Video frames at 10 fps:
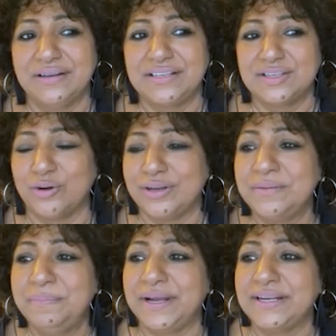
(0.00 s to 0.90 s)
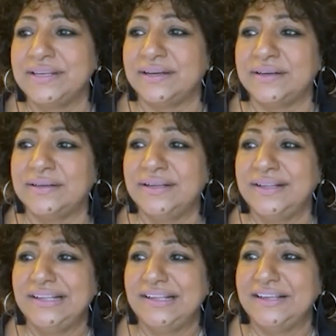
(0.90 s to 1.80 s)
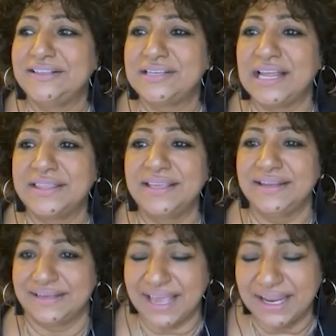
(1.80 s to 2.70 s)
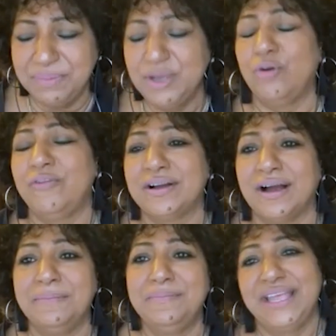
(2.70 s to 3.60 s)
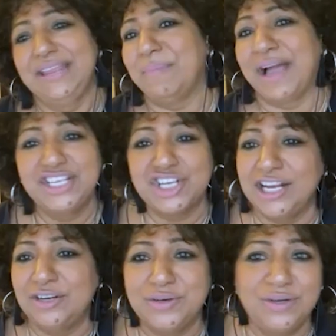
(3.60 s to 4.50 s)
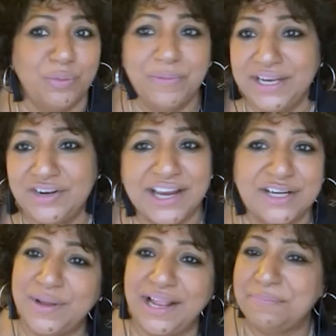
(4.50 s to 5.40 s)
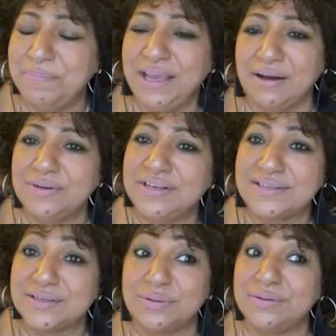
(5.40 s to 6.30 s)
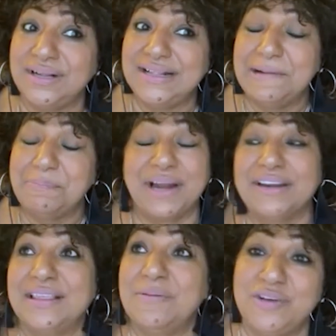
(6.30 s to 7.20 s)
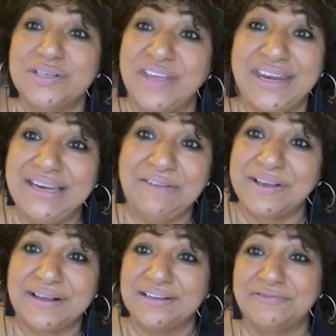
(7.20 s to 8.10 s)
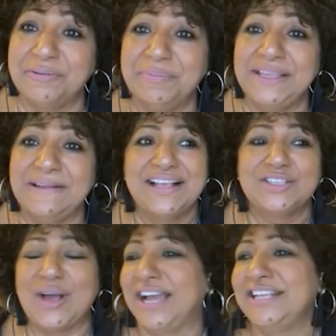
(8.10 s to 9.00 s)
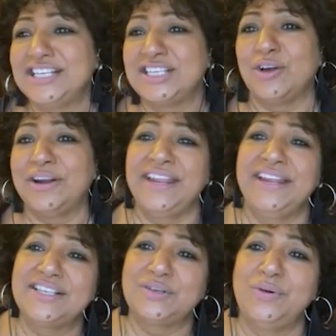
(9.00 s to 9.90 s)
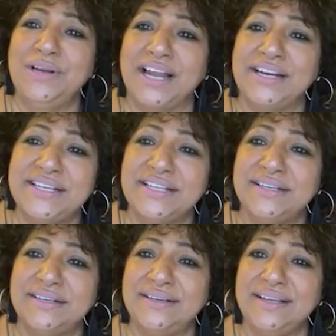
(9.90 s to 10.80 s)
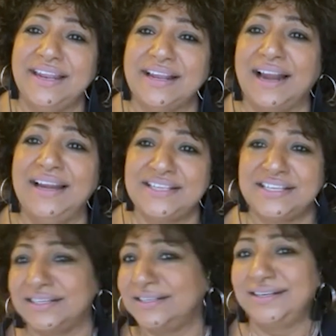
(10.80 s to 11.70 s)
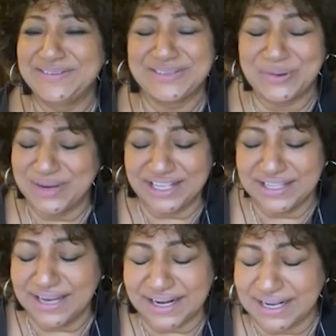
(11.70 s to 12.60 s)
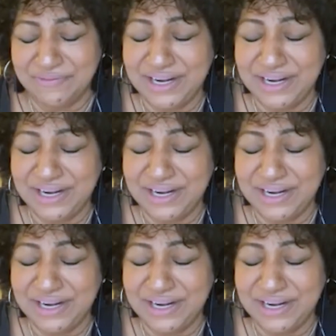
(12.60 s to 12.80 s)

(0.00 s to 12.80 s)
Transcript: disorder, but it's nothing. It can be overcome. In my childhood, nobody tried to help me out. So Paditam was very difficult for me. So I just thought, in school, I was a joke. Because